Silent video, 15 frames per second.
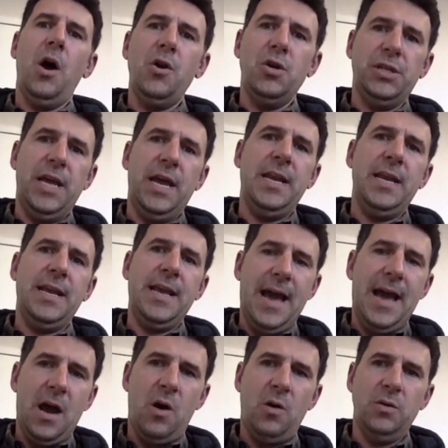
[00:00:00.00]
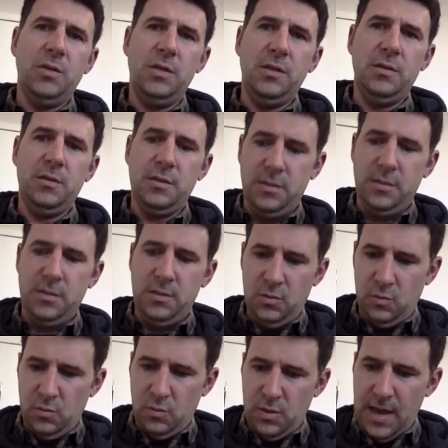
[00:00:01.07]
understanding how
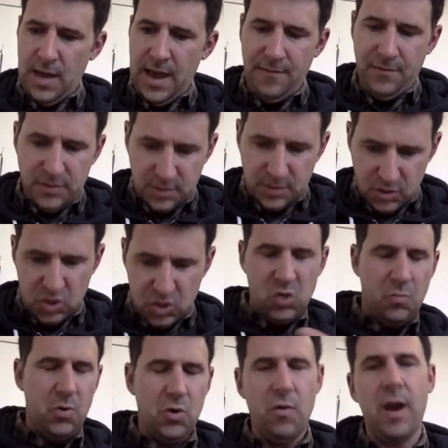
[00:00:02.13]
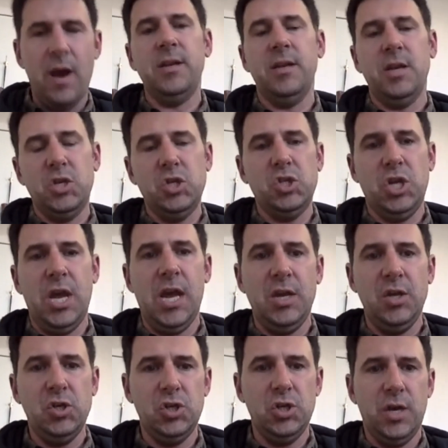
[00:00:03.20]
to have this consumer directed
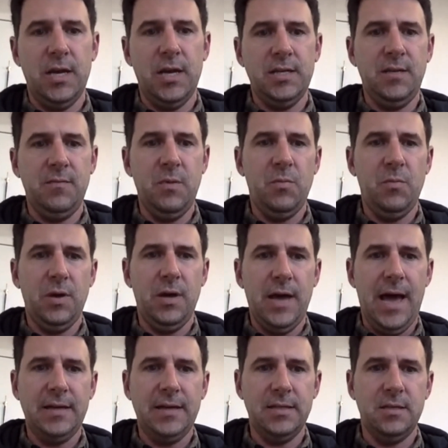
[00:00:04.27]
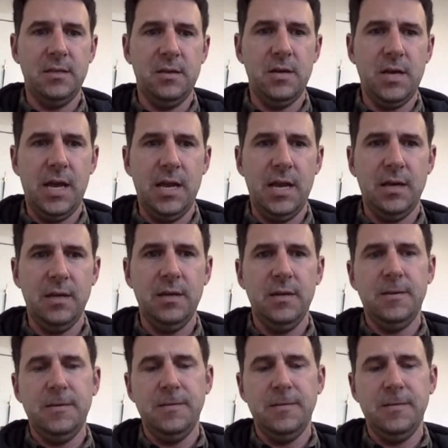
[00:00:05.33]
exchange to give people access to their data.